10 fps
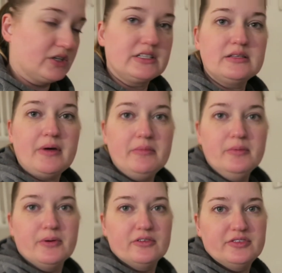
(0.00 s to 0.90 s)
took some
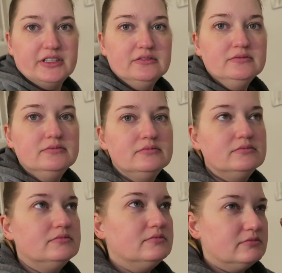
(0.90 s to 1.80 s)
ibuprofen,
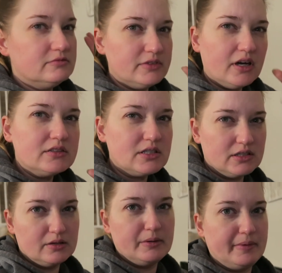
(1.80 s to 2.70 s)
felt a
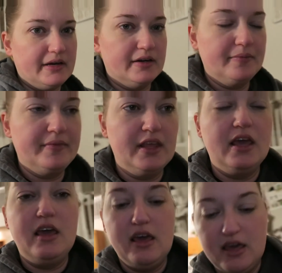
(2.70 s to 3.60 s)
little bit better.
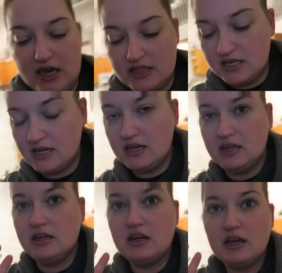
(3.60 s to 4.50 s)
And
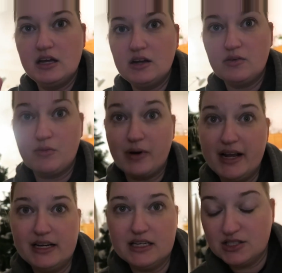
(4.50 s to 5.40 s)
then
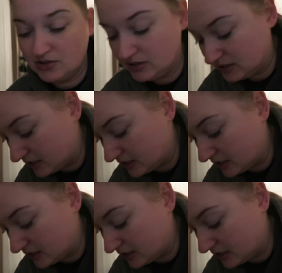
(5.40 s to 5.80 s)
right as soon as